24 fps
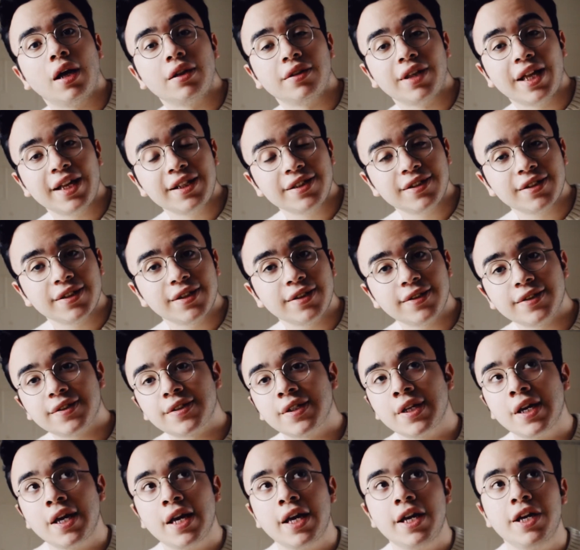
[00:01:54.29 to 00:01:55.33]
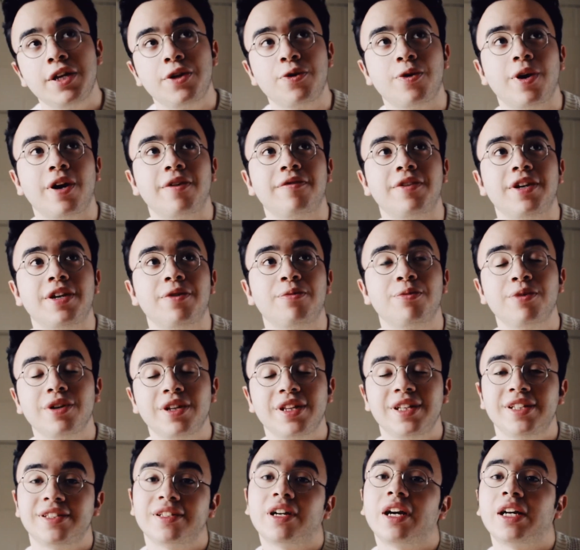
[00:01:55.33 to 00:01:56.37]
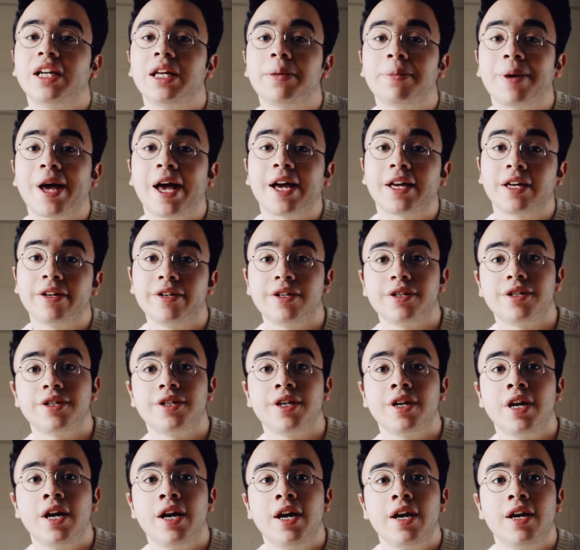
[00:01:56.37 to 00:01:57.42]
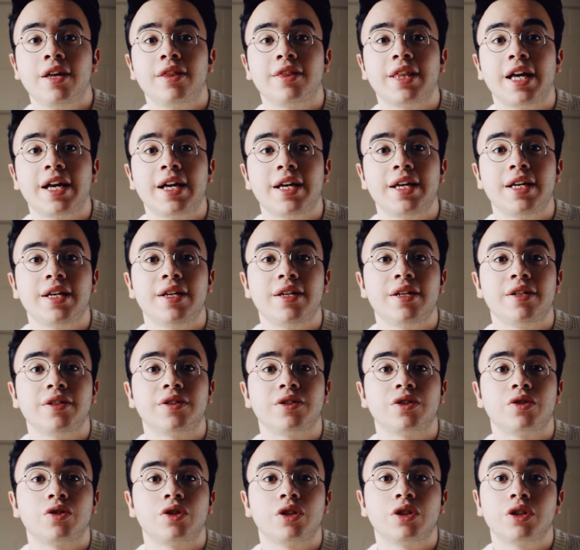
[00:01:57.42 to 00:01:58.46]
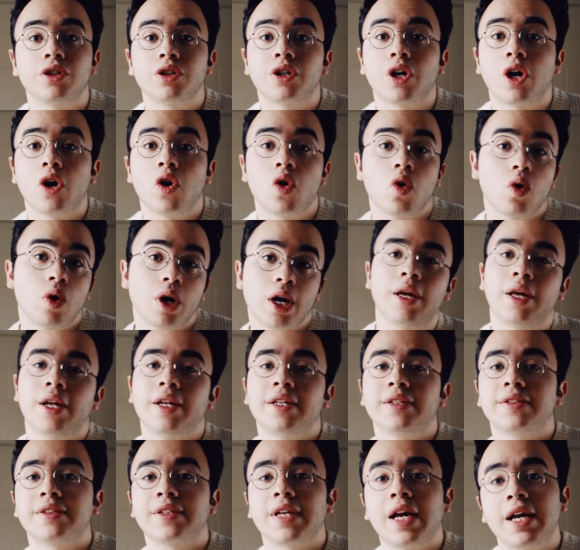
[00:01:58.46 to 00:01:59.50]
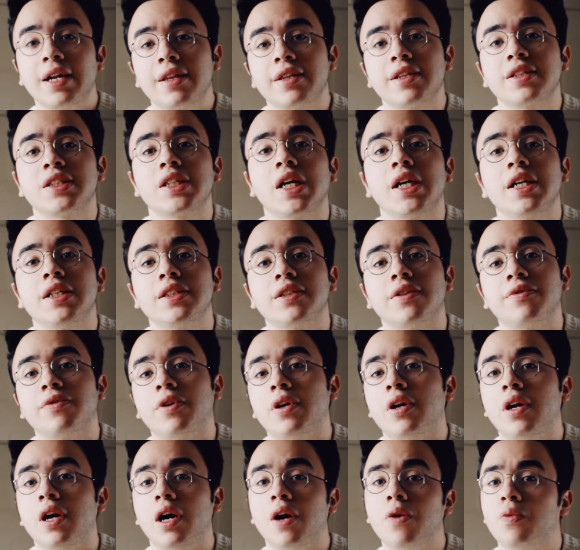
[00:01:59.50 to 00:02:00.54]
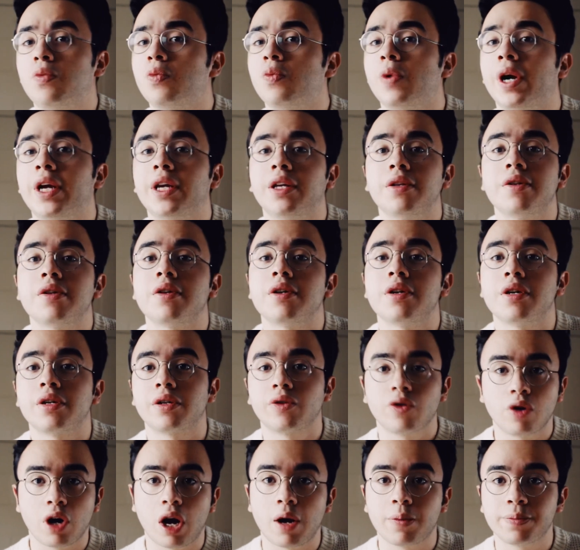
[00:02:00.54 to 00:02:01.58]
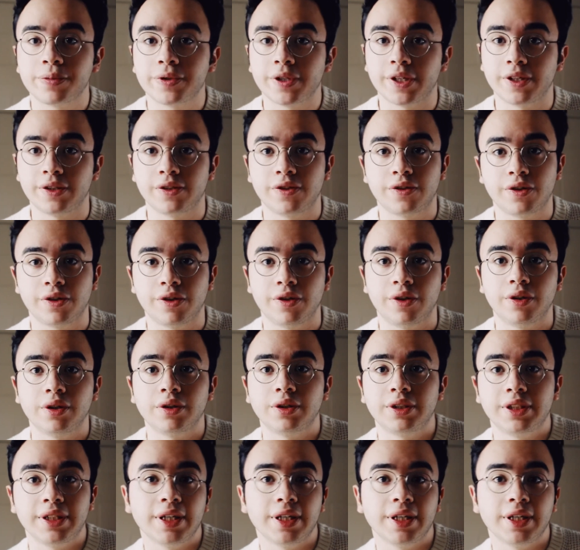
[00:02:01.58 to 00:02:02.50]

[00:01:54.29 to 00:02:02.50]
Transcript: lenses, you have a really tiny package that is good to go. It is kind of the size of a regular crop sensor